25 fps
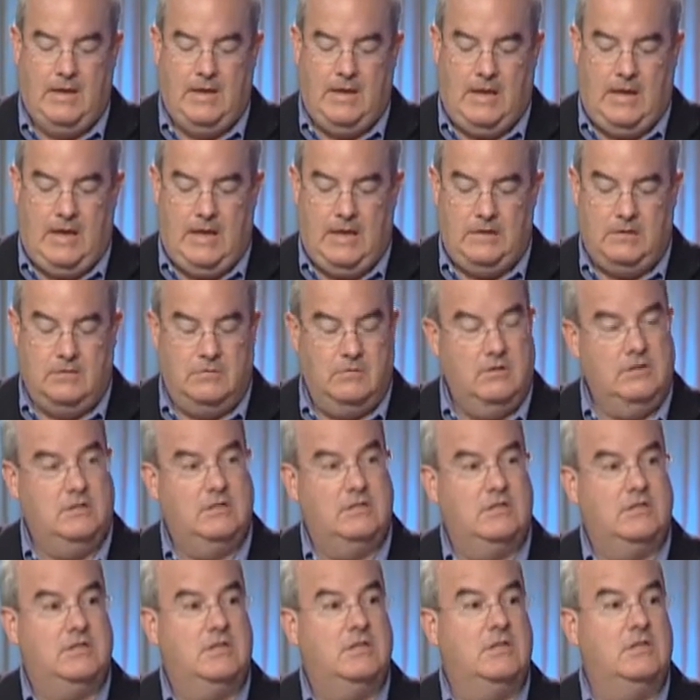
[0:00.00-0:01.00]
And this
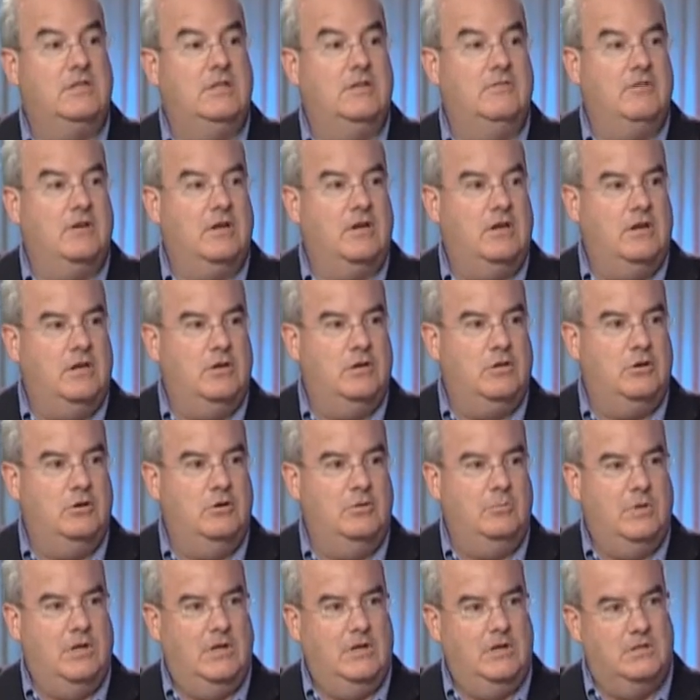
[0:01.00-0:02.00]
is a significant
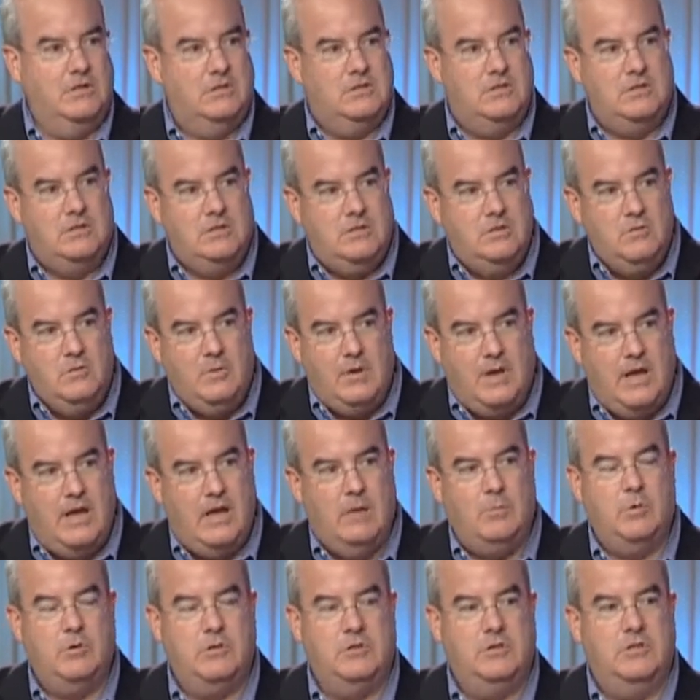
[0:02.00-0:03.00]
issue because the two
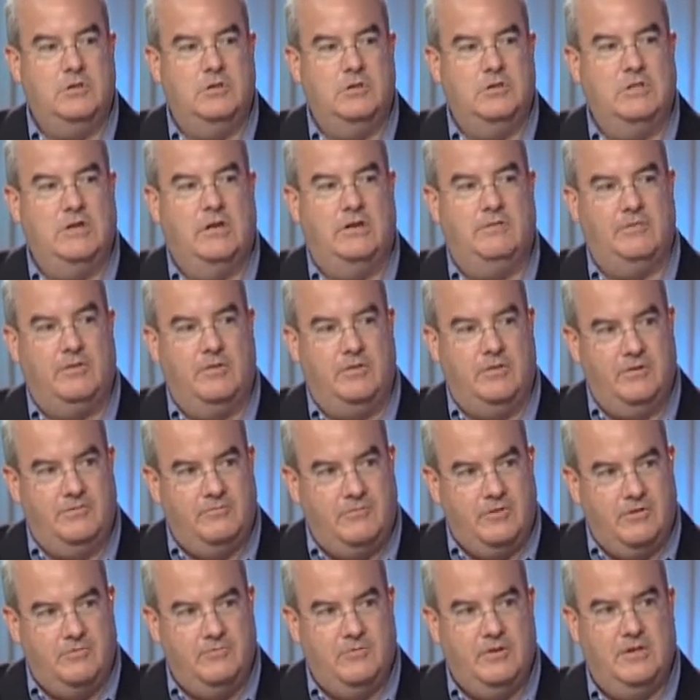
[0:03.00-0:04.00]
cameras in your cell phone, the
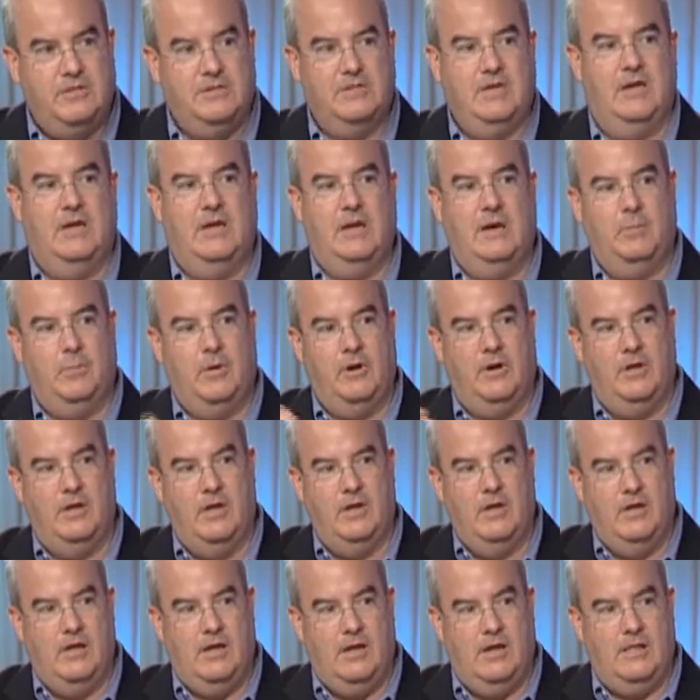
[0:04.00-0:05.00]
front-facing camera
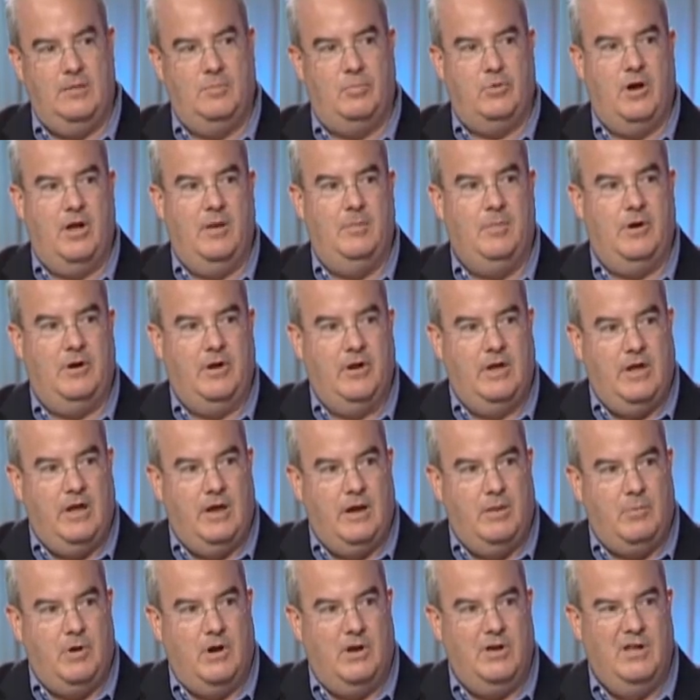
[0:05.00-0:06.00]
and the primary
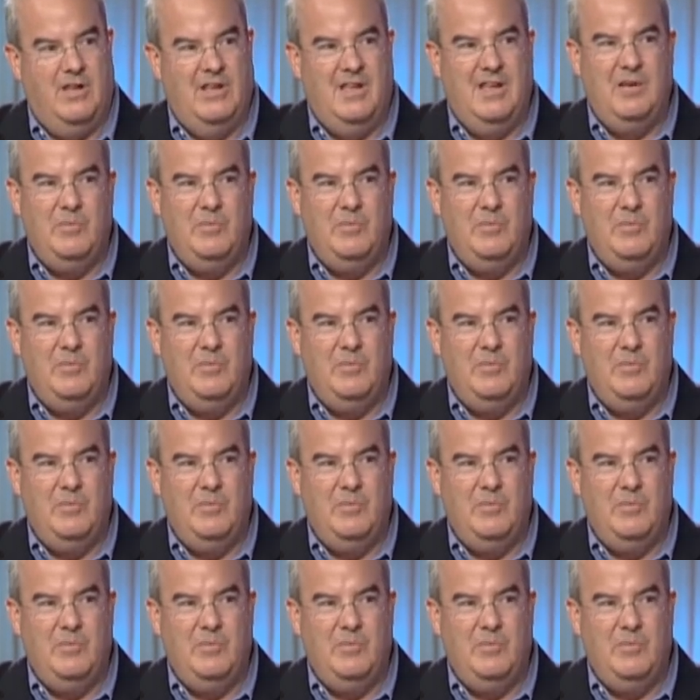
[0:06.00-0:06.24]
camera,